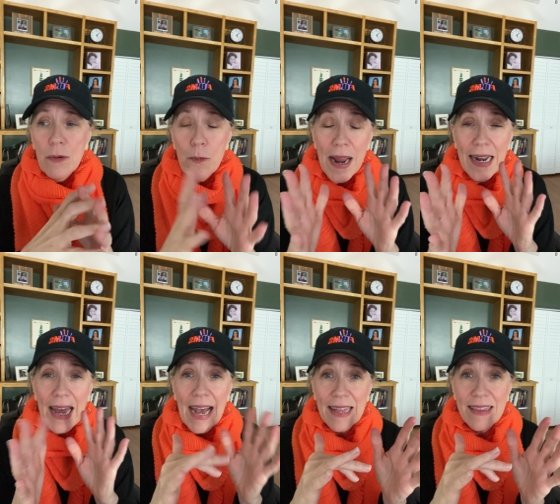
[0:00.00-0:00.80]
Went,
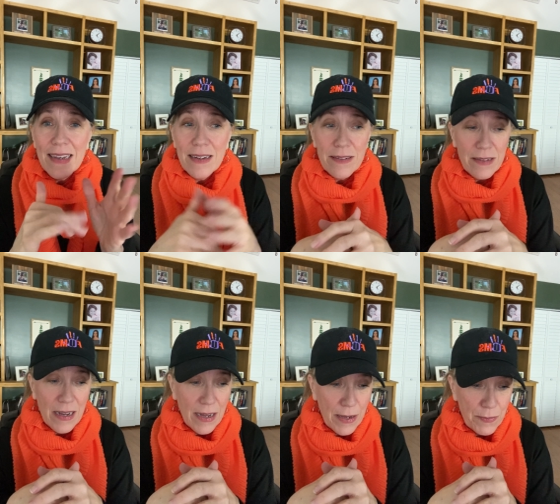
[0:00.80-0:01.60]
had the
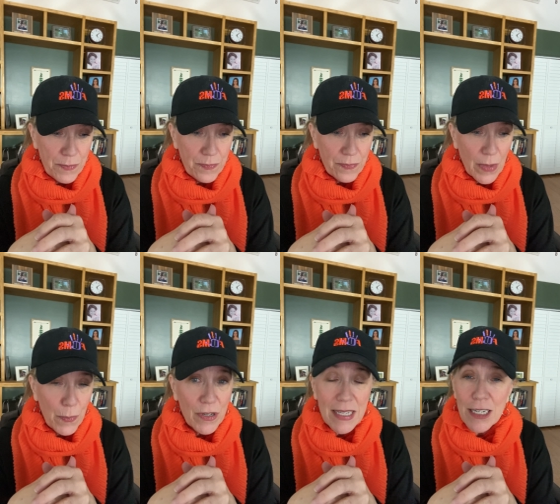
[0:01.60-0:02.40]
um,
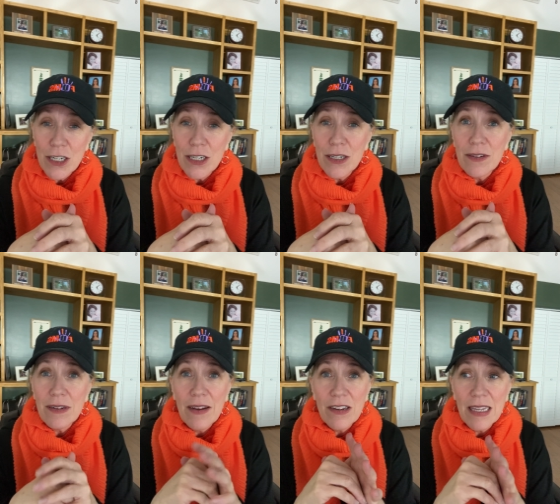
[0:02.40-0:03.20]
procedure,
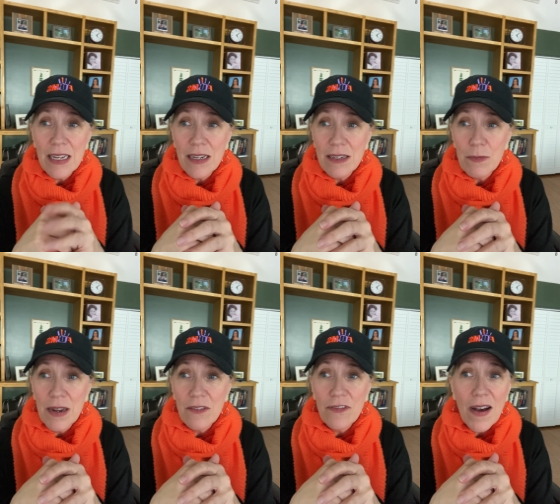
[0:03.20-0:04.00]
everything
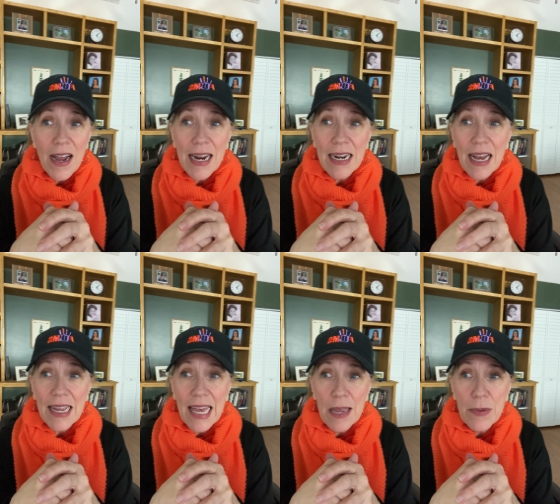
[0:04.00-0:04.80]
went fine. I
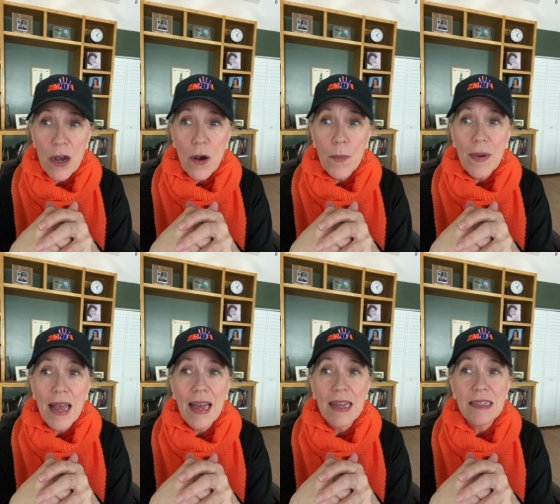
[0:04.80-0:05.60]
came home
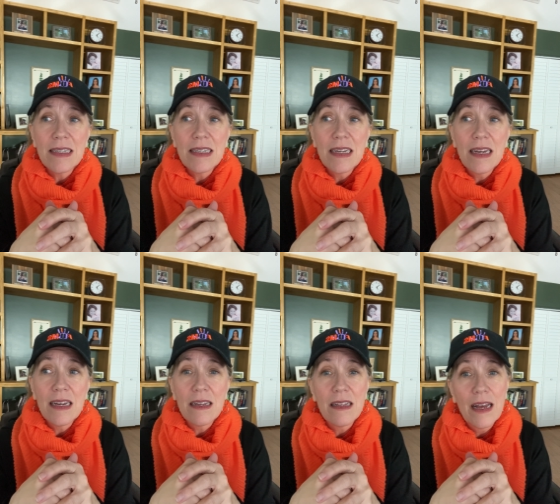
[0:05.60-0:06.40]
and
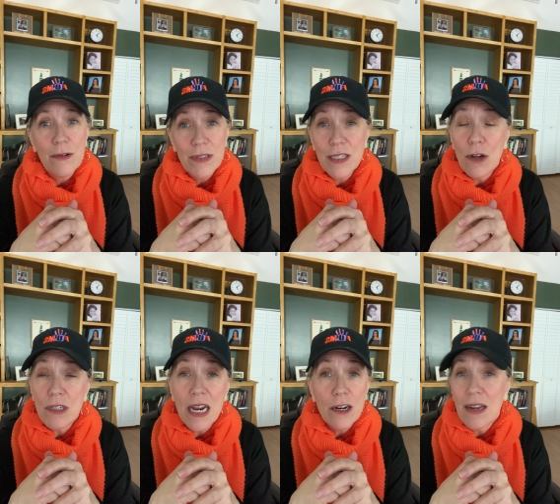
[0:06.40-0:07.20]
I was so
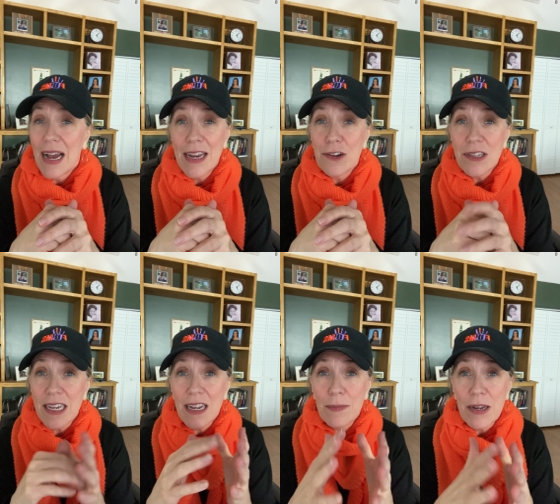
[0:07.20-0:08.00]
tired. I had only
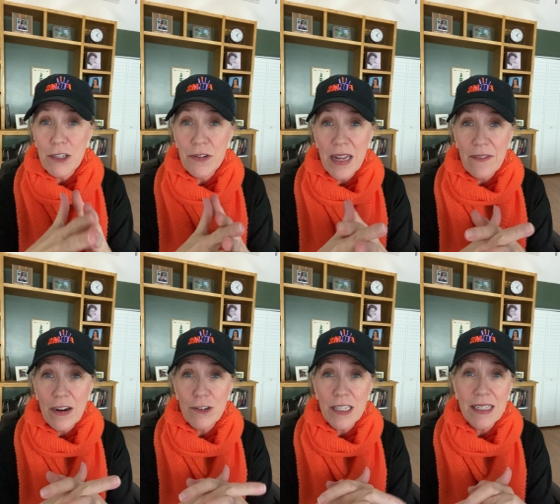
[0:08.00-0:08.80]
gotten about two and a half
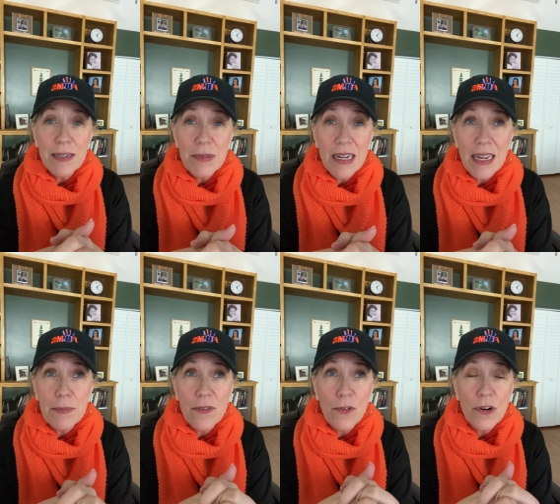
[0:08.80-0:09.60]
hours of sleep the night
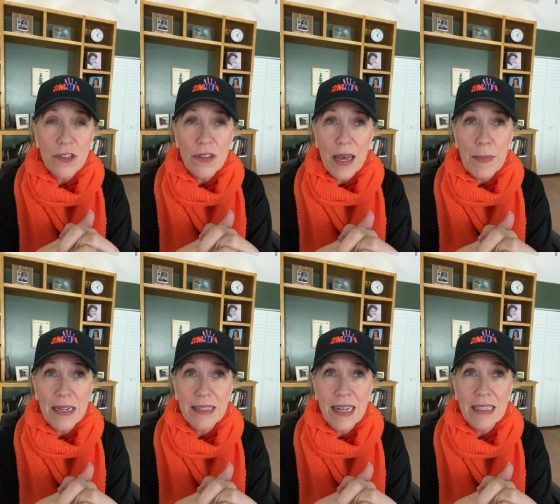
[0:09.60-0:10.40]
before, so that
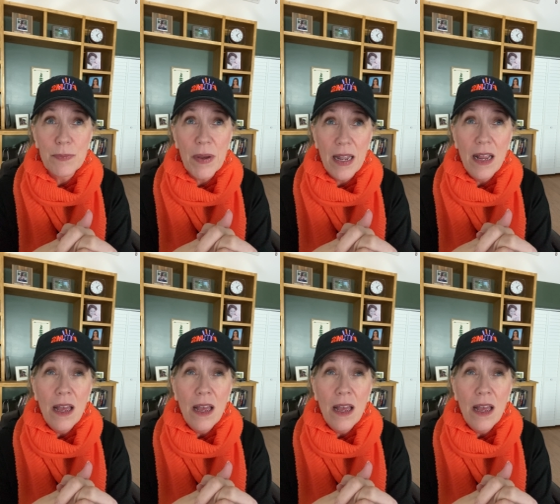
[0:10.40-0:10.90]
makes sense. But